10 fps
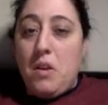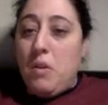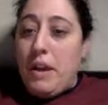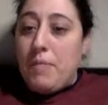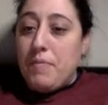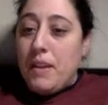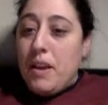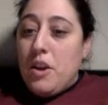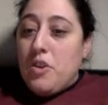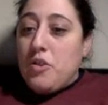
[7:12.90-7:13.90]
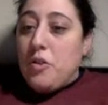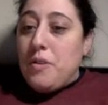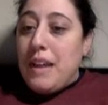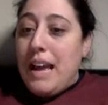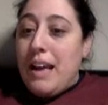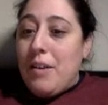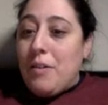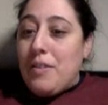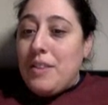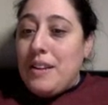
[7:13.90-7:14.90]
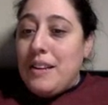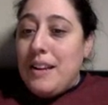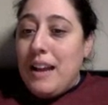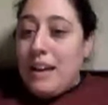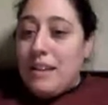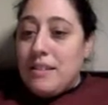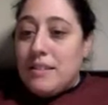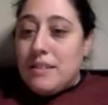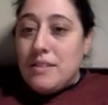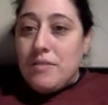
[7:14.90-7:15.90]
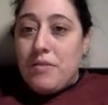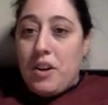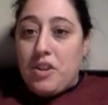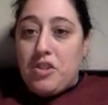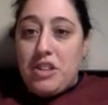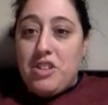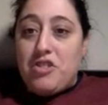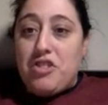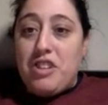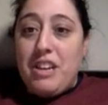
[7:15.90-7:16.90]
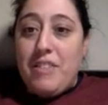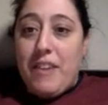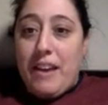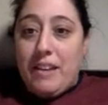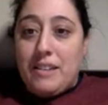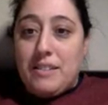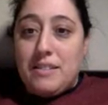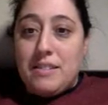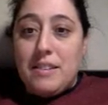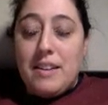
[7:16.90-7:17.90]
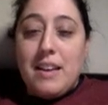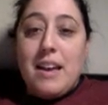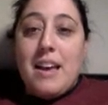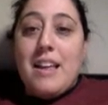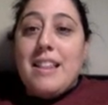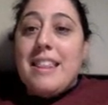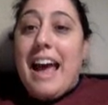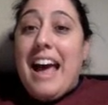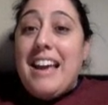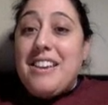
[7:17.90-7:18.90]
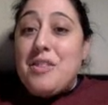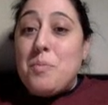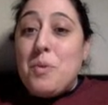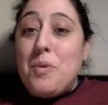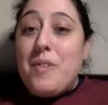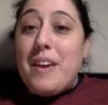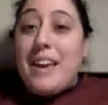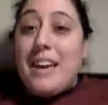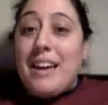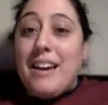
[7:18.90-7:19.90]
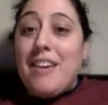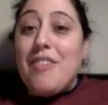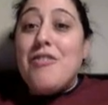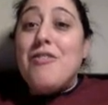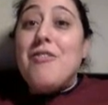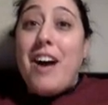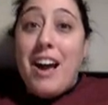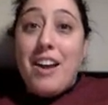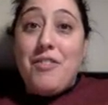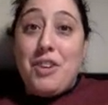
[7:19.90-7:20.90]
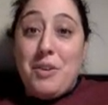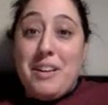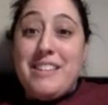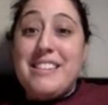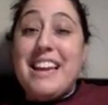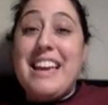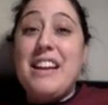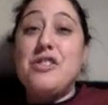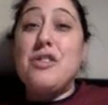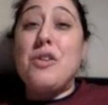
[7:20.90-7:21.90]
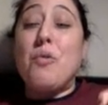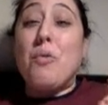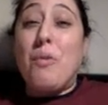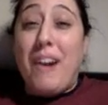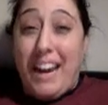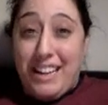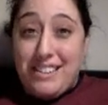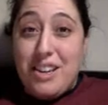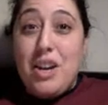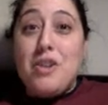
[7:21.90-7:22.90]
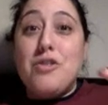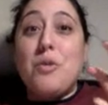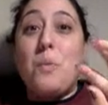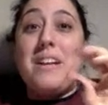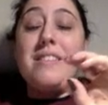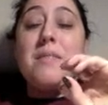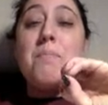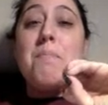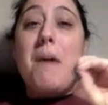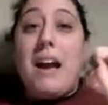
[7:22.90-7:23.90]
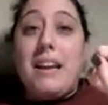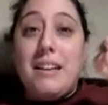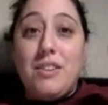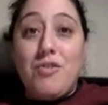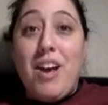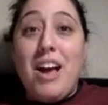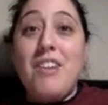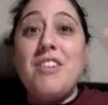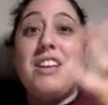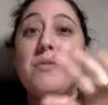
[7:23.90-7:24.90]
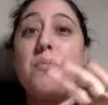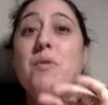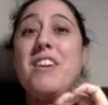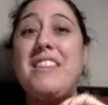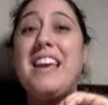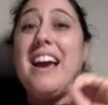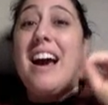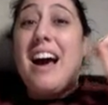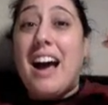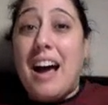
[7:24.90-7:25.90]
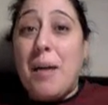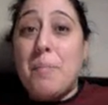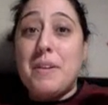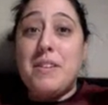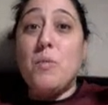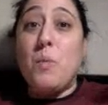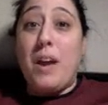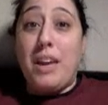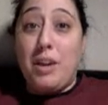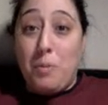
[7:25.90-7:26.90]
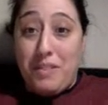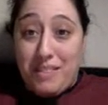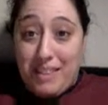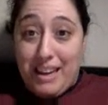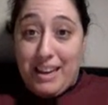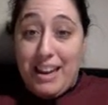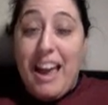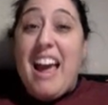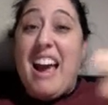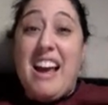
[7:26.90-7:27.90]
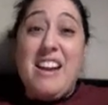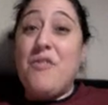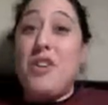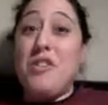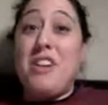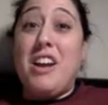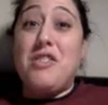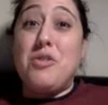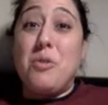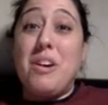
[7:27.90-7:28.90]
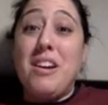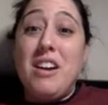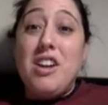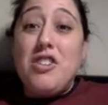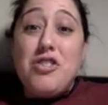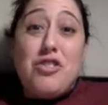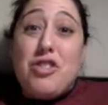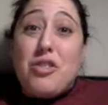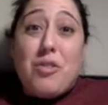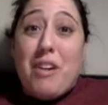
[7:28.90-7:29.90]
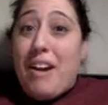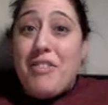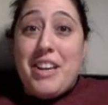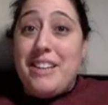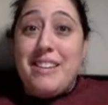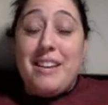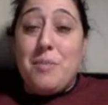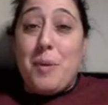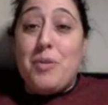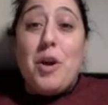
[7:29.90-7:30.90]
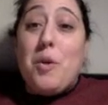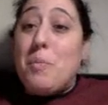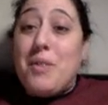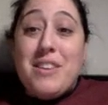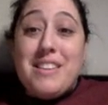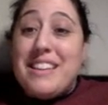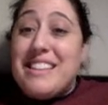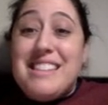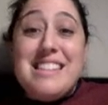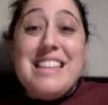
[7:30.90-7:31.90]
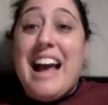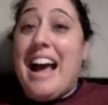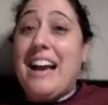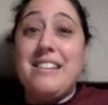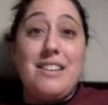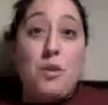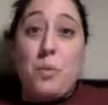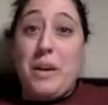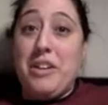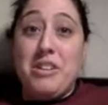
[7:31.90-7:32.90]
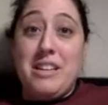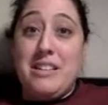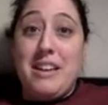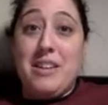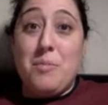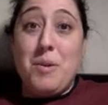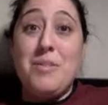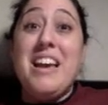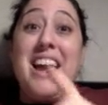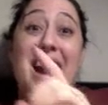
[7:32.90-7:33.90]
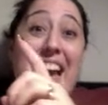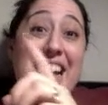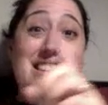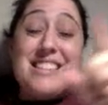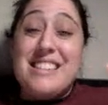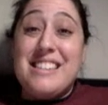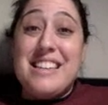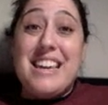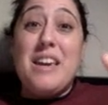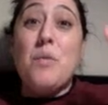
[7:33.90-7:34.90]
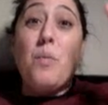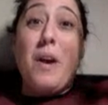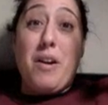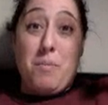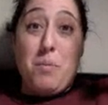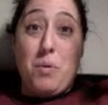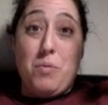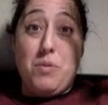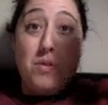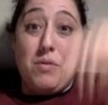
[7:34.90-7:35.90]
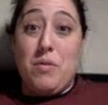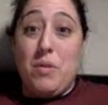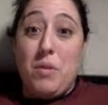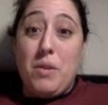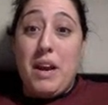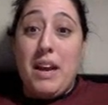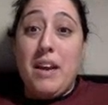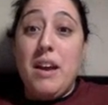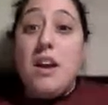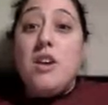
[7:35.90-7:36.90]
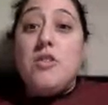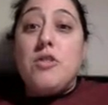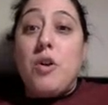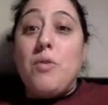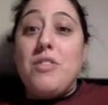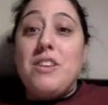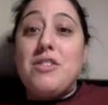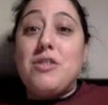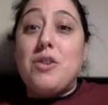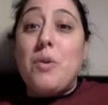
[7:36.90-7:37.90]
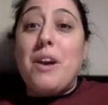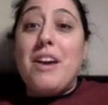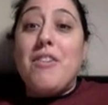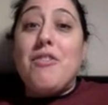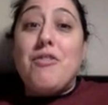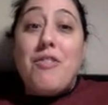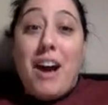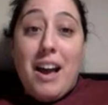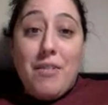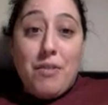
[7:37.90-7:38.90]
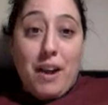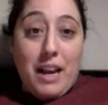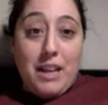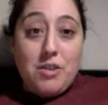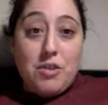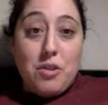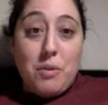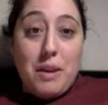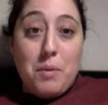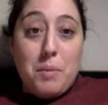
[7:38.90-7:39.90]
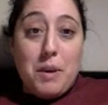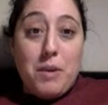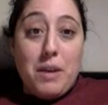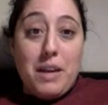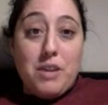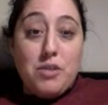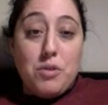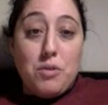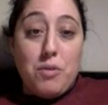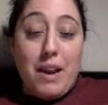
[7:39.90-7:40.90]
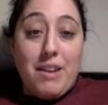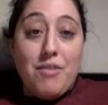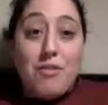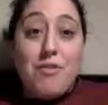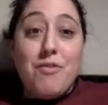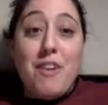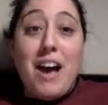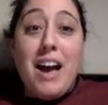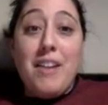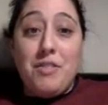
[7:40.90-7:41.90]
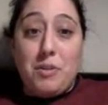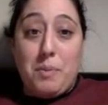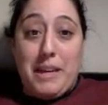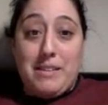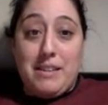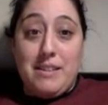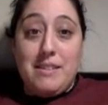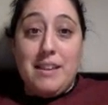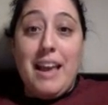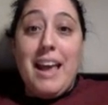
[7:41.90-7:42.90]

Okay, so now the next function, g of x, that is moving 5 units again to the right. So when it's minus 5, it's moving the opposite way you would think. And if you're not sure, just graph it in Desmos. Put this exact equation in Desmos and see where it moves. Okay, so this is going 5 right, so it would be going to the right 5 spaces,